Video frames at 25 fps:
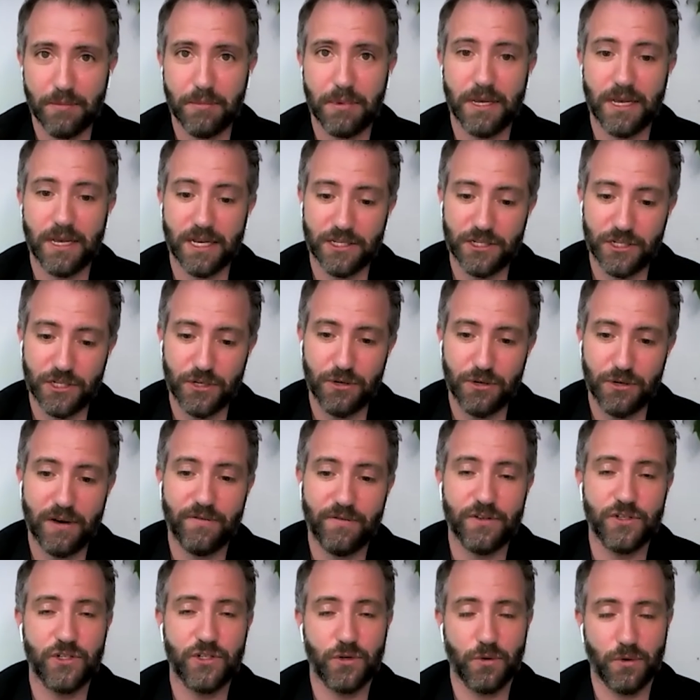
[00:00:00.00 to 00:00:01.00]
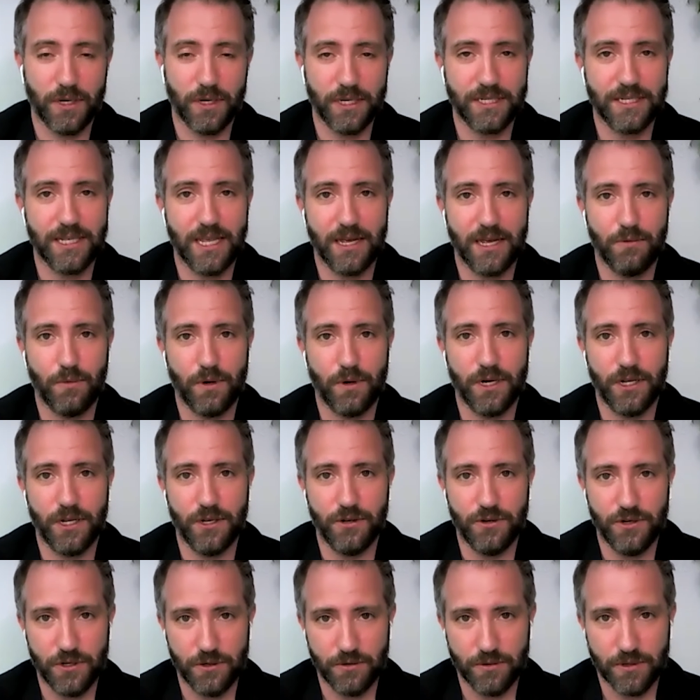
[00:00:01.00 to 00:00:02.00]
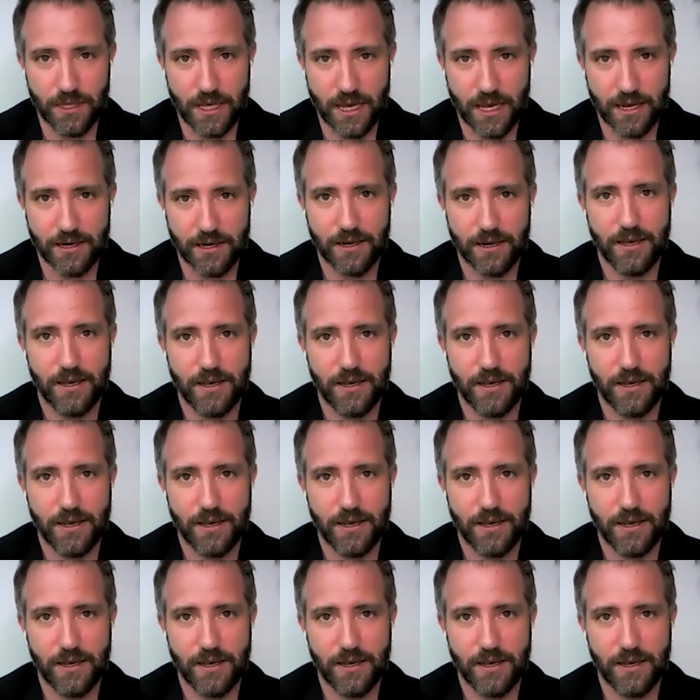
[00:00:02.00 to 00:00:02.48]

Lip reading: because you have a choice then. What do you do with that?